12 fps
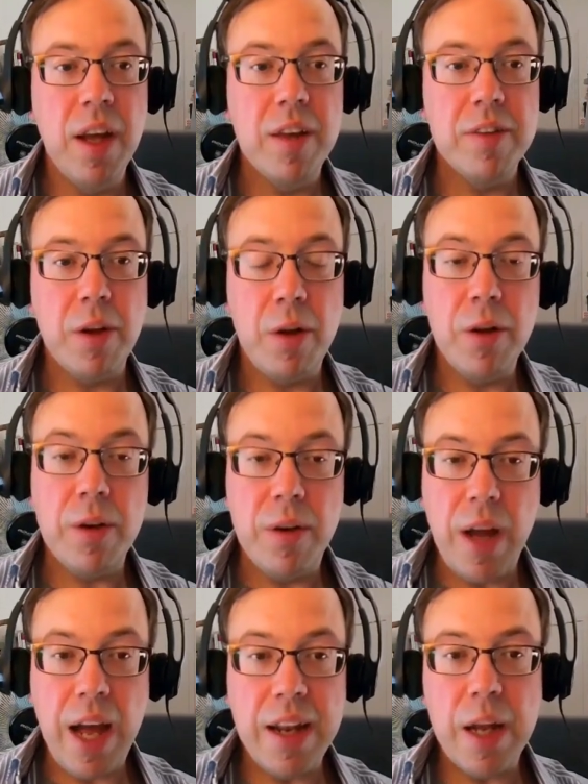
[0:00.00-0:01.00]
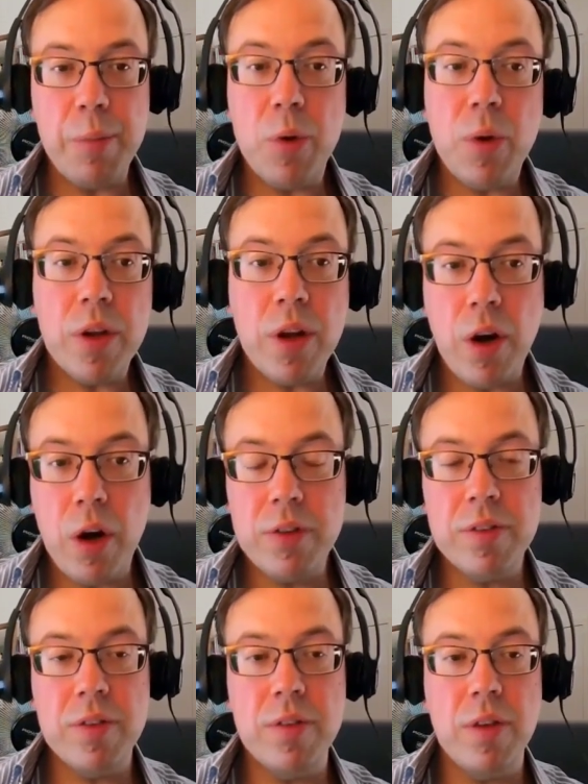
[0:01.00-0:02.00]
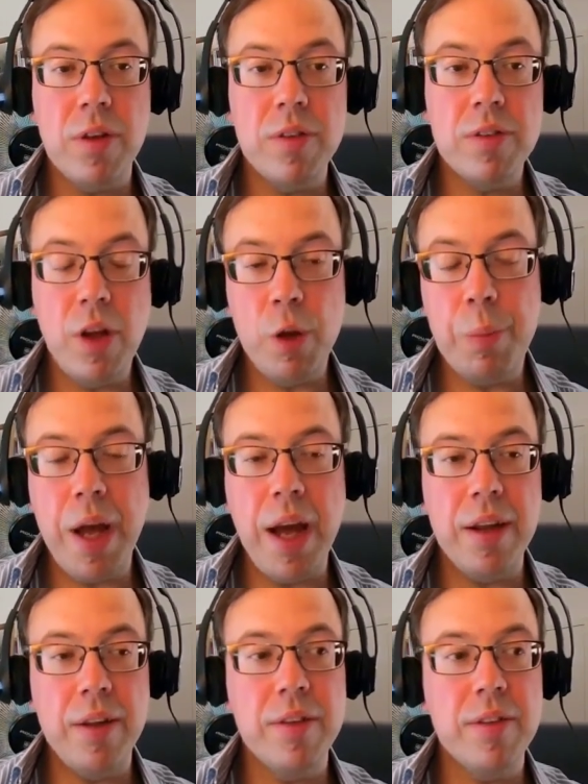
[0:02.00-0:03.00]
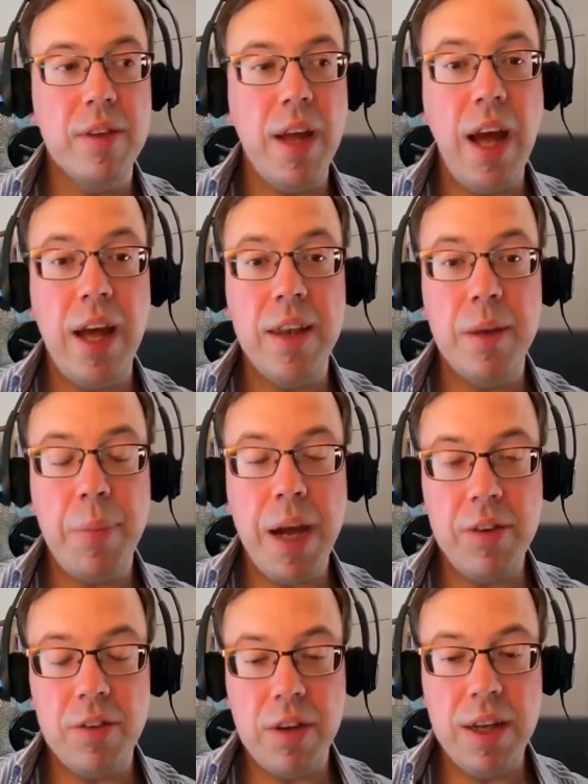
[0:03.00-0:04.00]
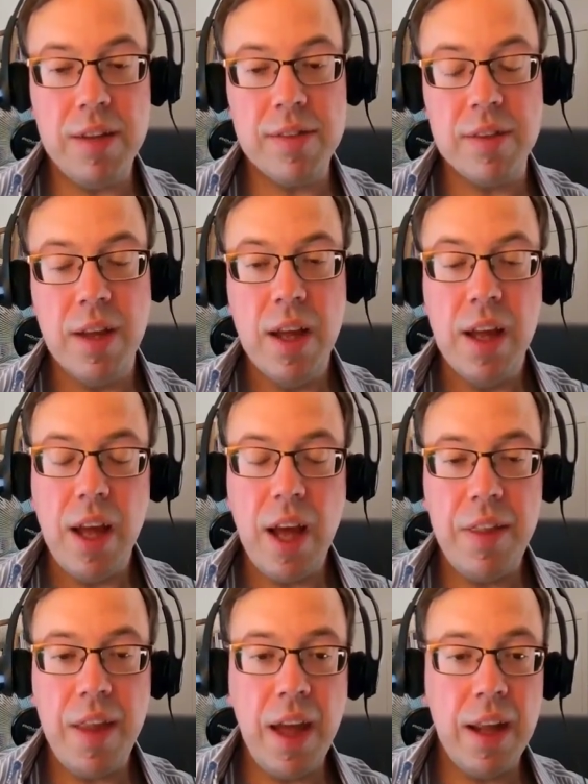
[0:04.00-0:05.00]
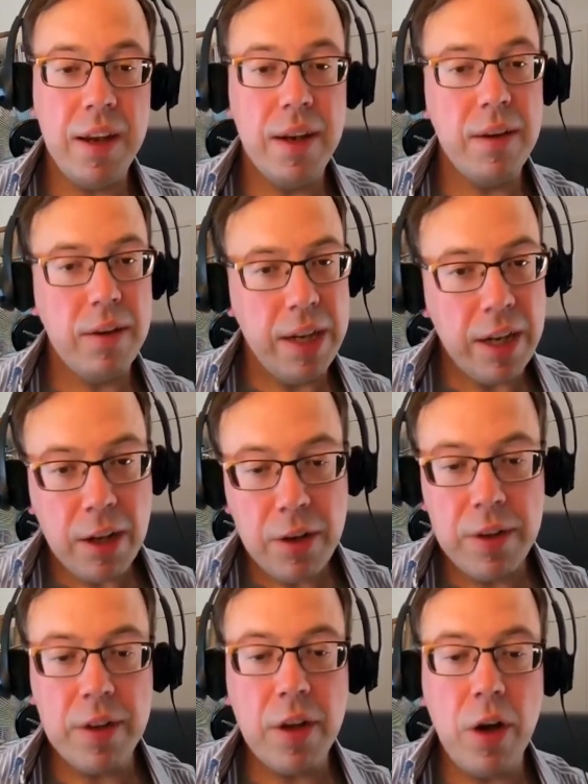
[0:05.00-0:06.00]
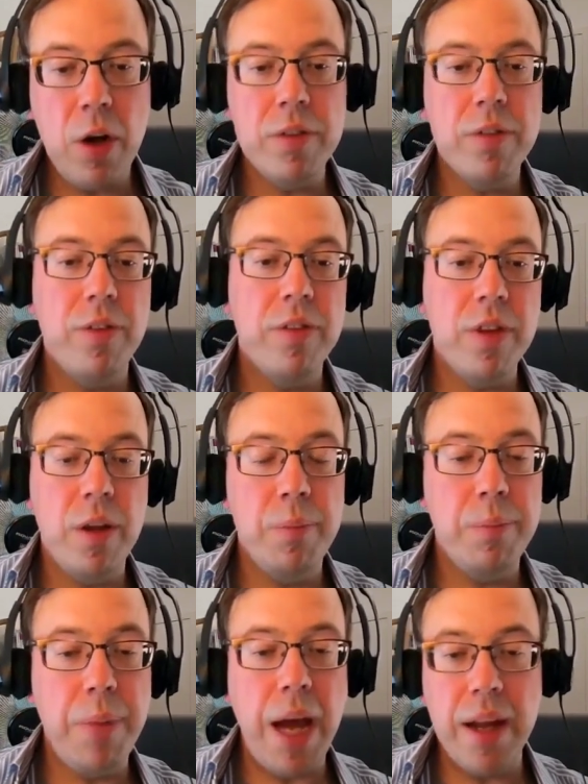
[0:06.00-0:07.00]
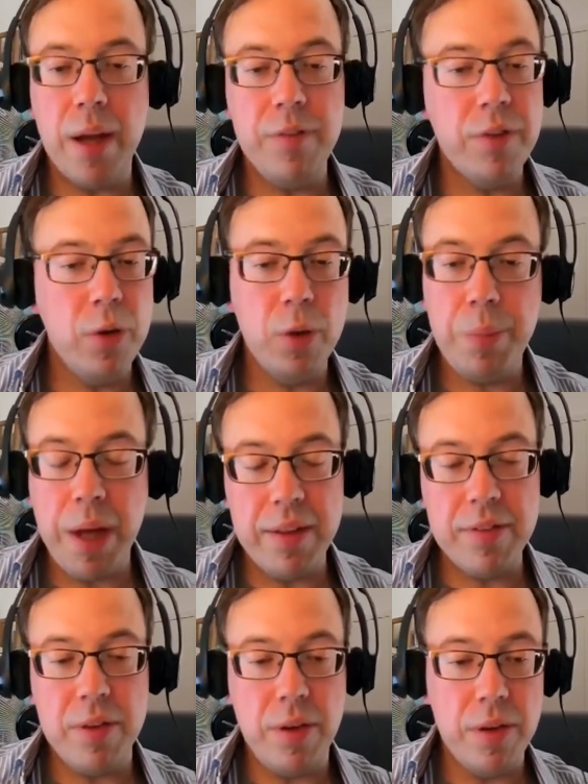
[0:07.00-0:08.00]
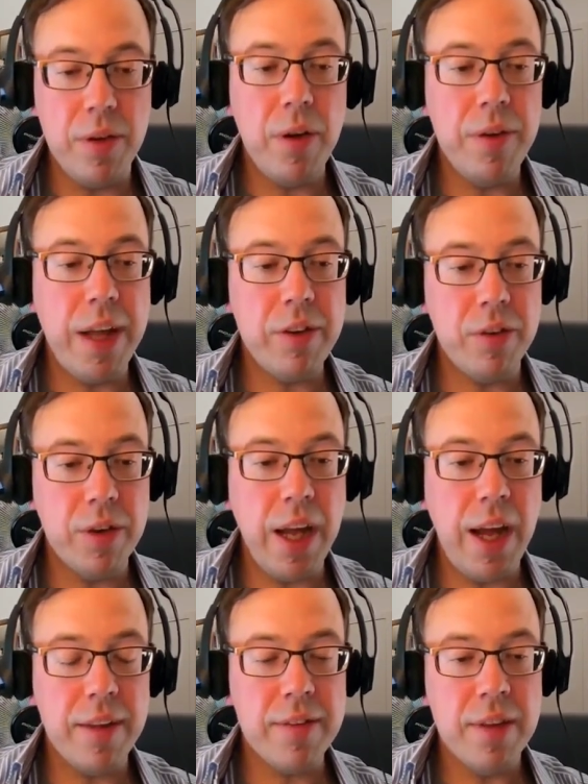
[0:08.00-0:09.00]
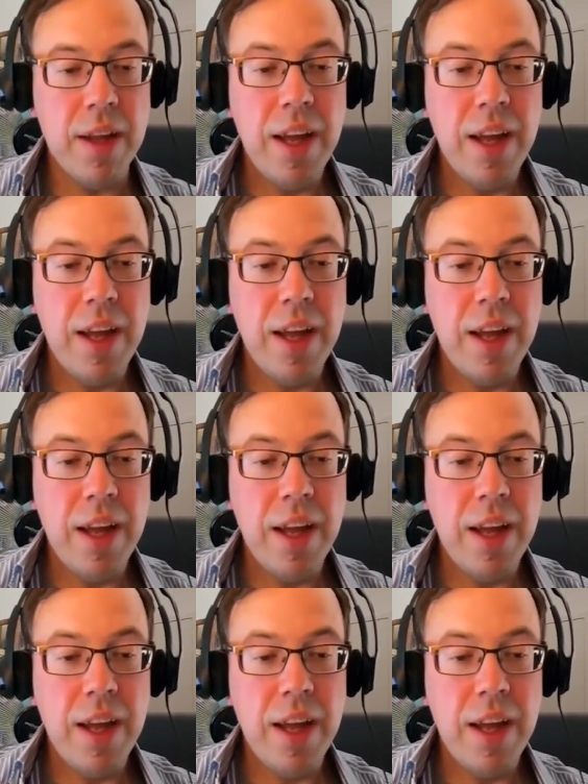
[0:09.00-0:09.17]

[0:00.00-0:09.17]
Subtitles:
So adding up all the costs of the solar panels and the batteries, and then including the costs for some backup fuel based on natural gas.